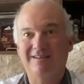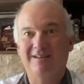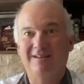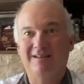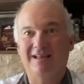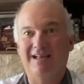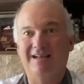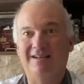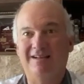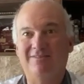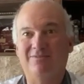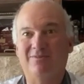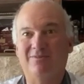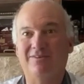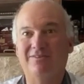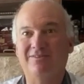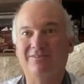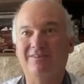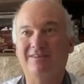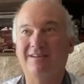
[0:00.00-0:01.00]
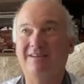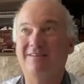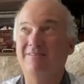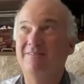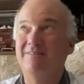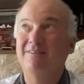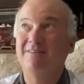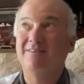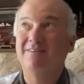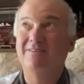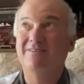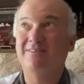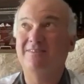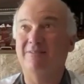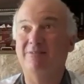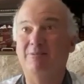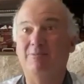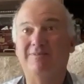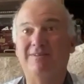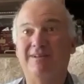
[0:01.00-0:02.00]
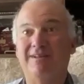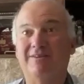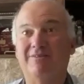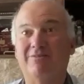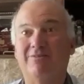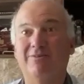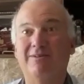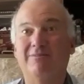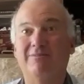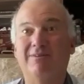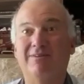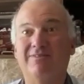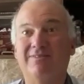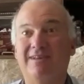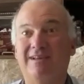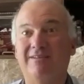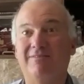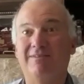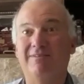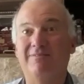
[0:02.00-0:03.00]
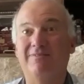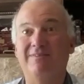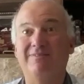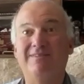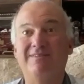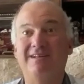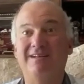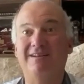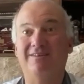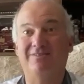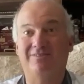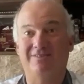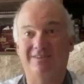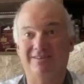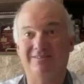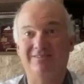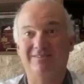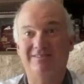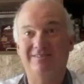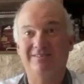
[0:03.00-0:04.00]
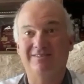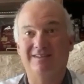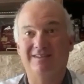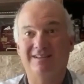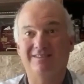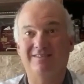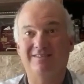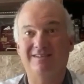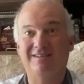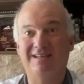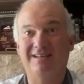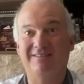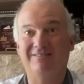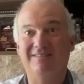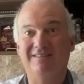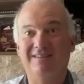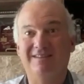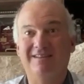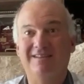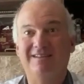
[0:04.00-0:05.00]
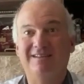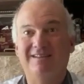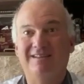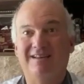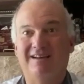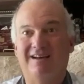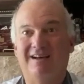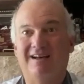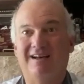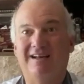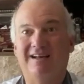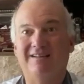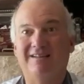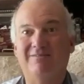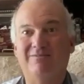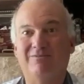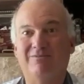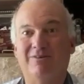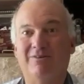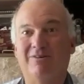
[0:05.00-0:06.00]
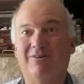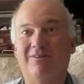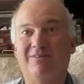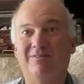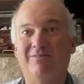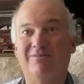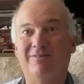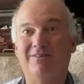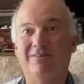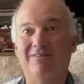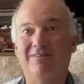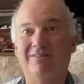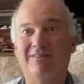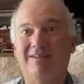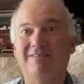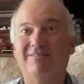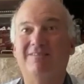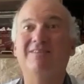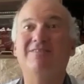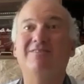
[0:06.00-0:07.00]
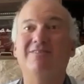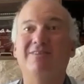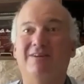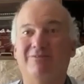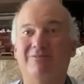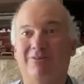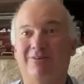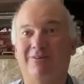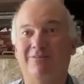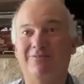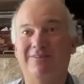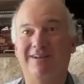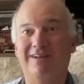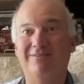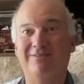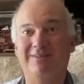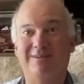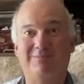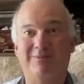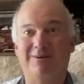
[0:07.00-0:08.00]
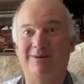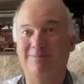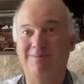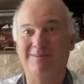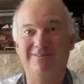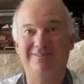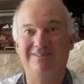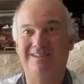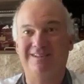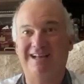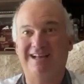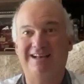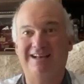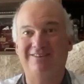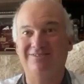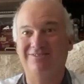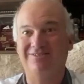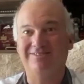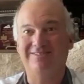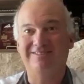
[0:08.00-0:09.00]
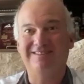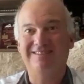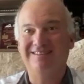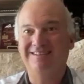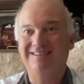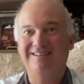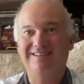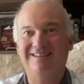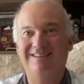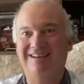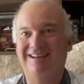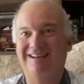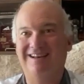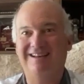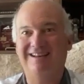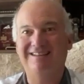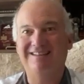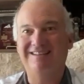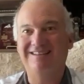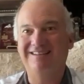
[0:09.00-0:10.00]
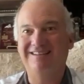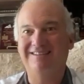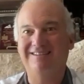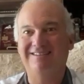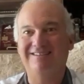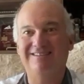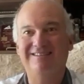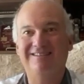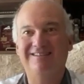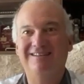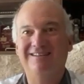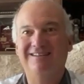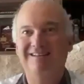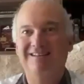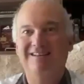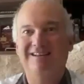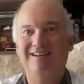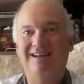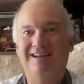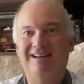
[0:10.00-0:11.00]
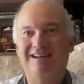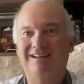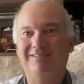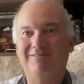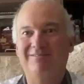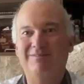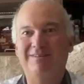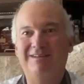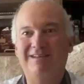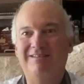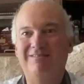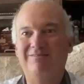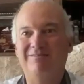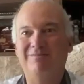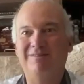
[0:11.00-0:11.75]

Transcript: And it's virtually 70% of the crew that we were sailing with 15 years ago as a team. We're as you know, we're all friends. We have barbecues at the house here. When